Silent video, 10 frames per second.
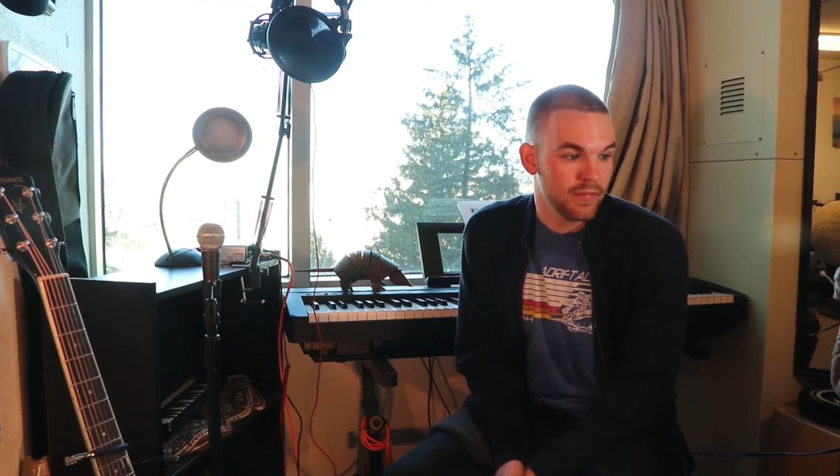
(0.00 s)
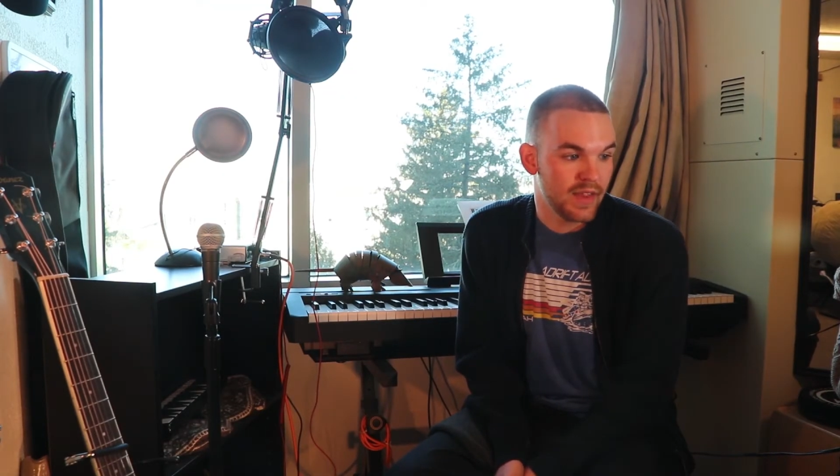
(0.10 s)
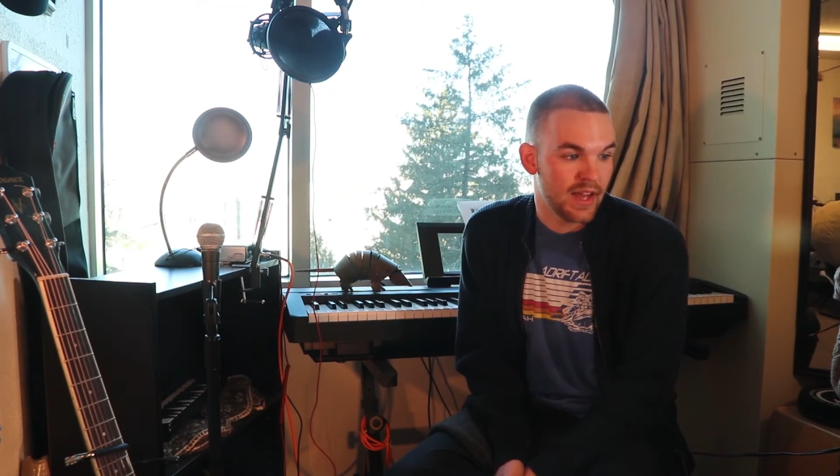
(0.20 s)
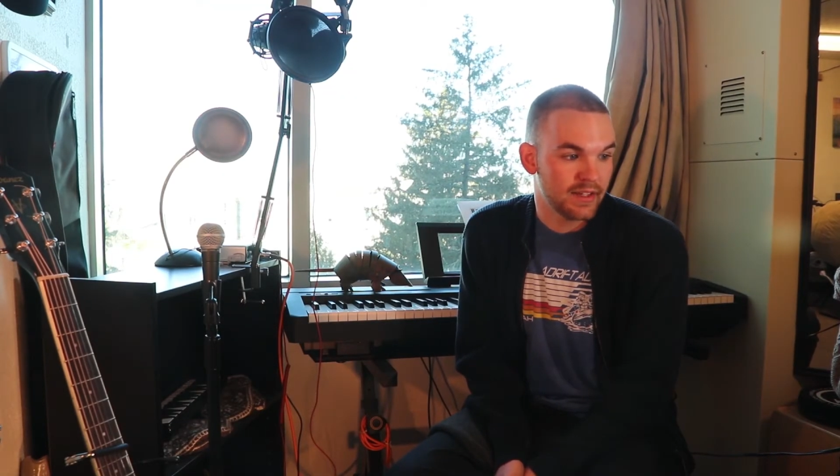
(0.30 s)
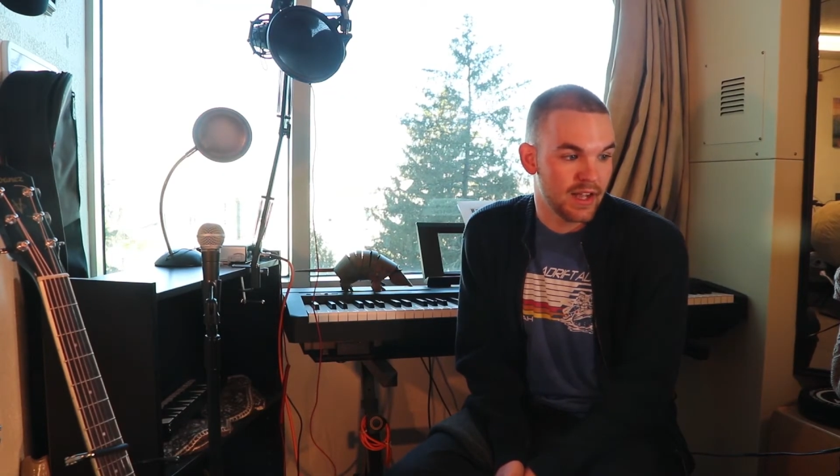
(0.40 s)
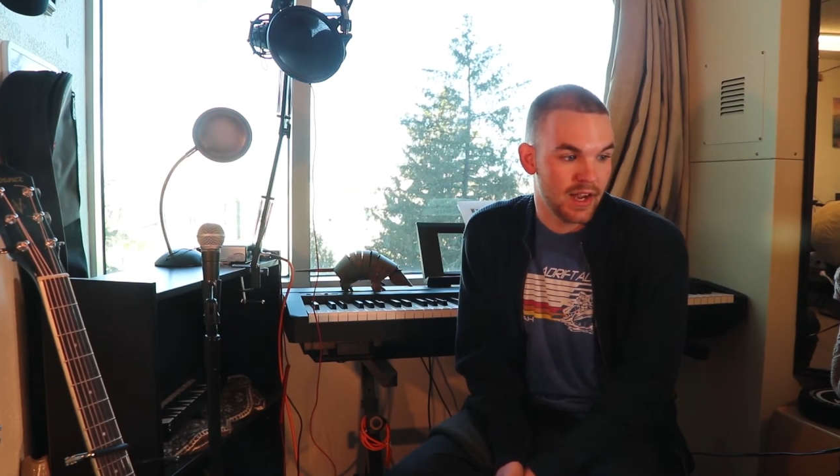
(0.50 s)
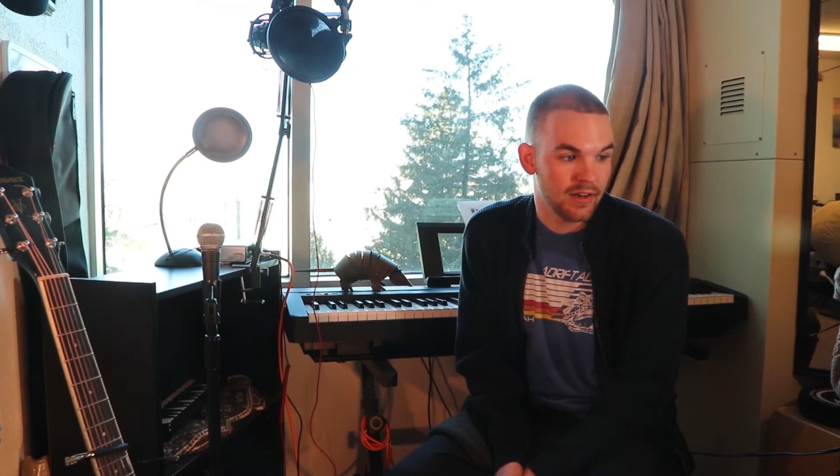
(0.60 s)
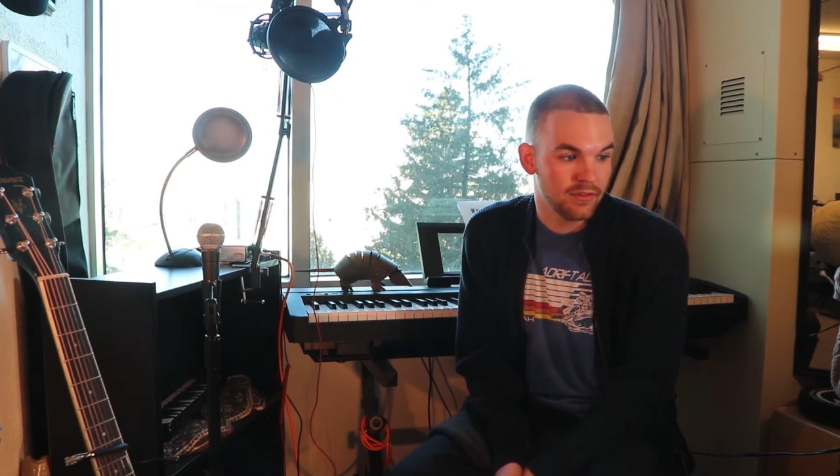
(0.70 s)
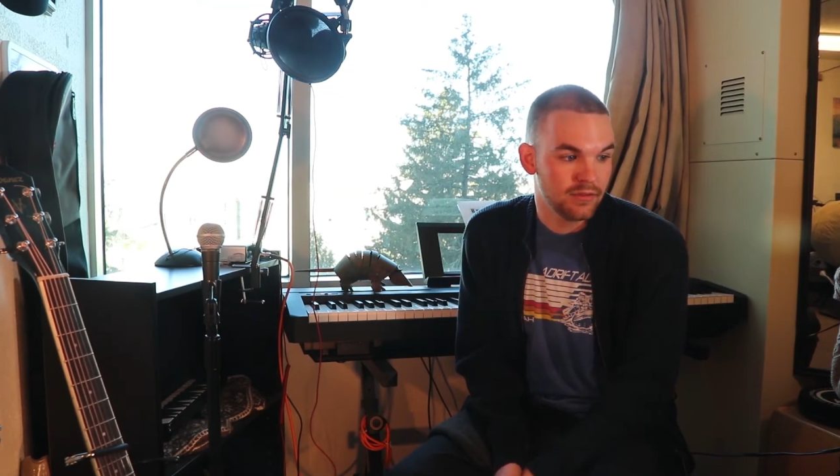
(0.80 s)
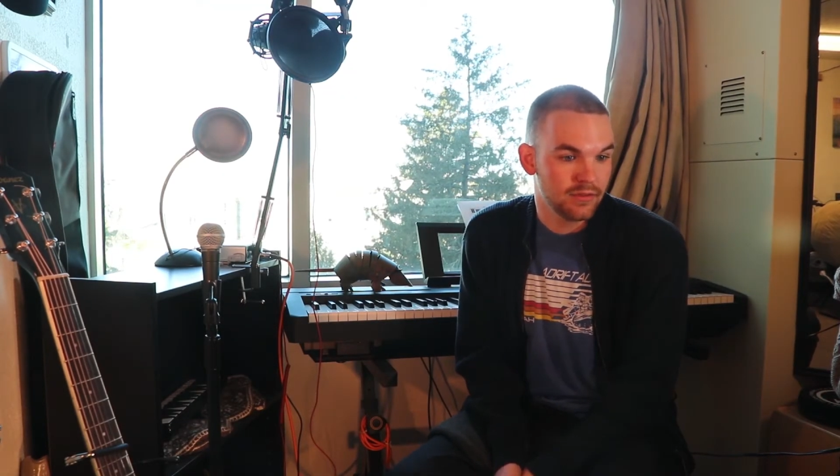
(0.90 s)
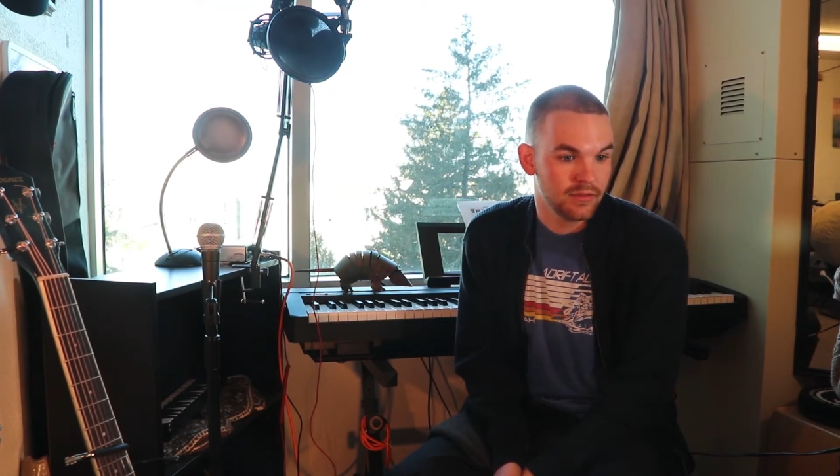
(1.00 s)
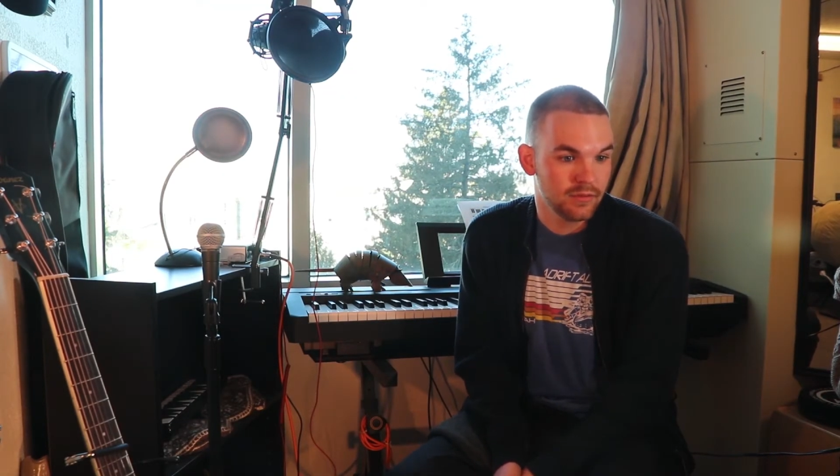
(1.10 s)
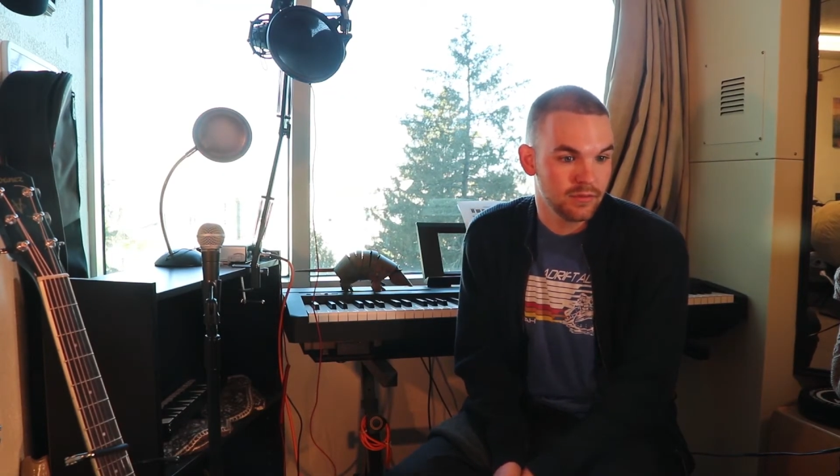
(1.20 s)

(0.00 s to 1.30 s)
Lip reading: that kind of